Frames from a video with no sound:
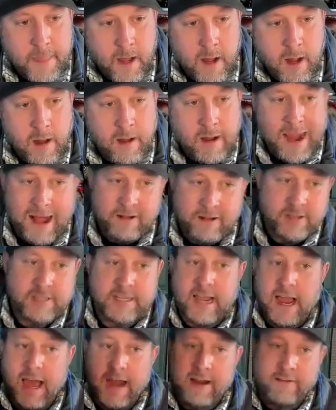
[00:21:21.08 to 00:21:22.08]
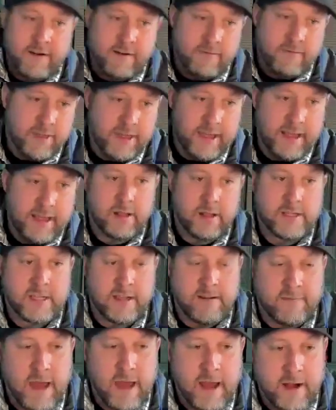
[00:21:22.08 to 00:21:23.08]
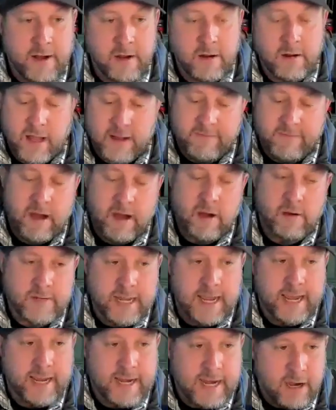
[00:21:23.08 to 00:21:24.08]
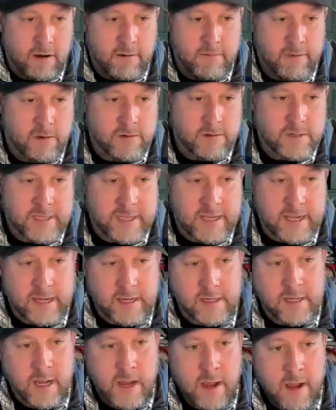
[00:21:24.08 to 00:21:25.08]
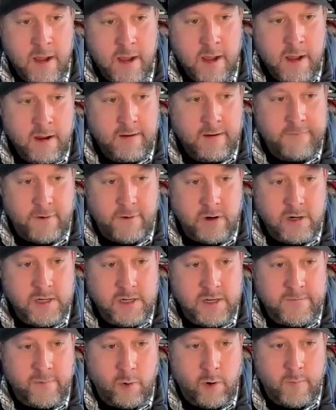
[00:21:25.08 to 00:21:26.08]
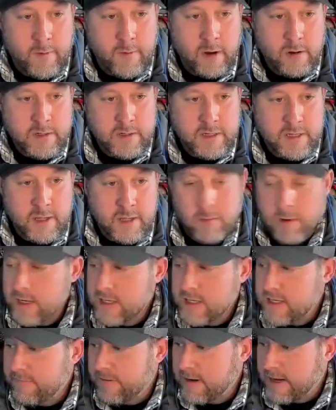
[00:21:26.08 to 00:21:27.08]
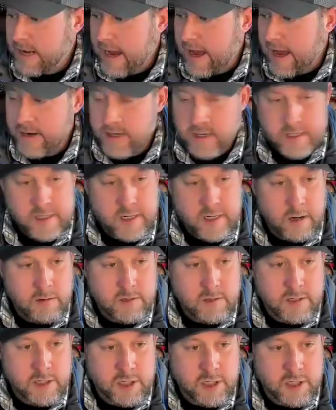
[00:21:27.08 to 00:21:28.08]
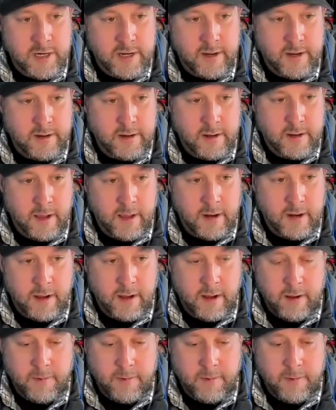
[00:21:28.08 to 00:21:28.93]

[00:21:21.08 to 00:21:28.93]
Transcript: outside of everything else I've got to do. Like if I don't take care of those things first and foremost, and the rest of it kind of just goes to shit. And